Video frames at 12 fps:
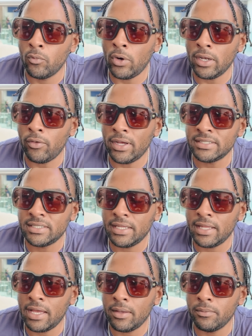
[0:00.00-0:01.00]
Why do I say
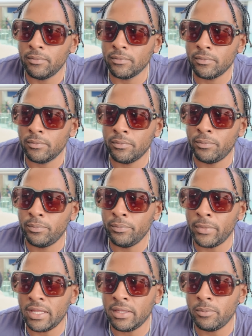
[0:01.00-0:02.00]
that?
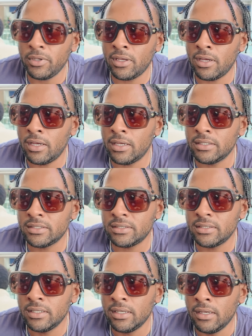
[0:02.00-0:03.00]
Mainly
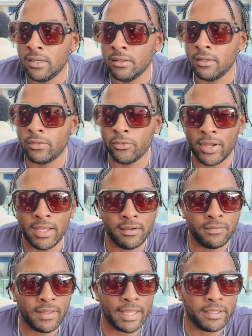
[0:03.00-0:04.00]
because the threat
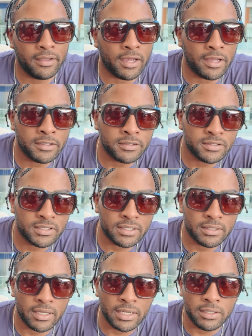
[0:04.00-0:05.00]
of like guns and
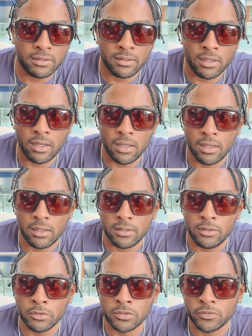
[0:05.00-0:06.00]

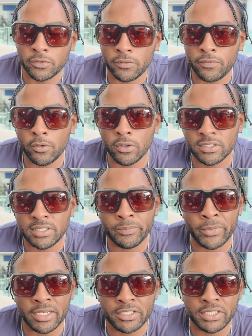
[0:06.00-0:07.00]
useful force in
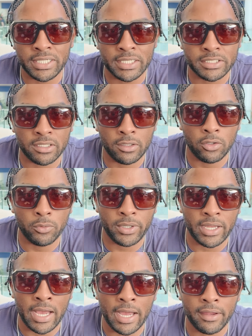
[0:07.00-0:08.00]
Medellin is a little
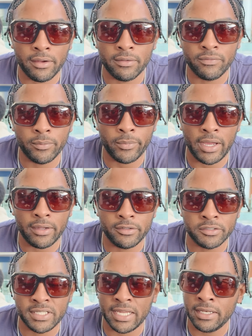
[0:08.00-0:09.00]
bit higher from my
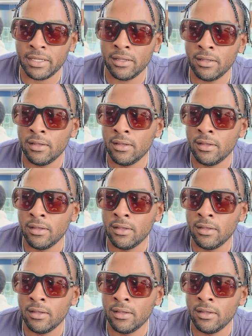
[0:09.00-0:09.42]
understanding.